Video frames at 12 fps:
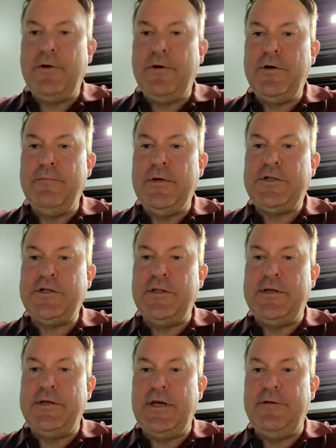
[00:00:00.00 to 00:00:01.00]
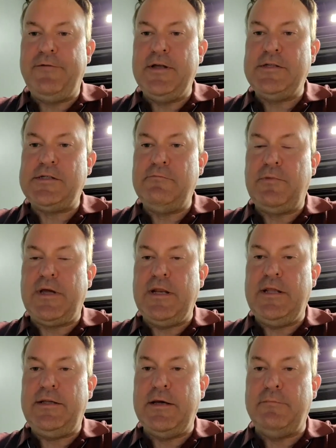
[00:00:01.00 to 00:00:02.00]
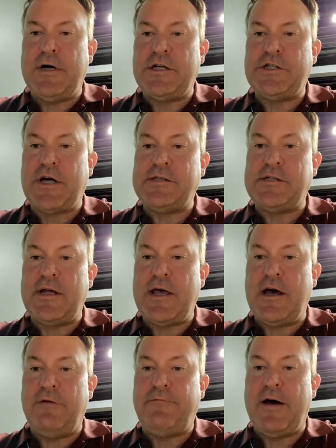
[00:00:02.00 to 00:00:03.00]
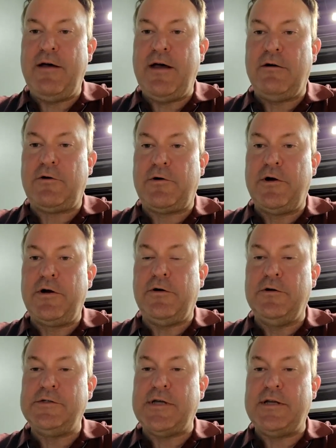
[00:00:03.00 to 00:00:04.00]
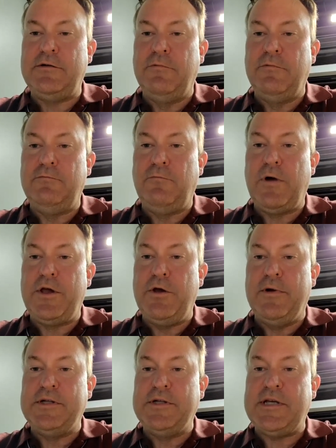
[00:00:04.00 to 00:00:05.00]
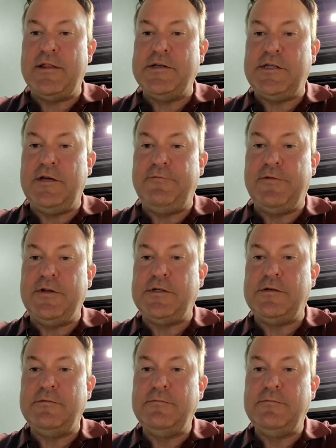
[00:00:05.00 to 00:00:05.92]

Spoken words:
you mentioned the defense, getting 10 block shots. How critical is that to what you want to see out of the defense?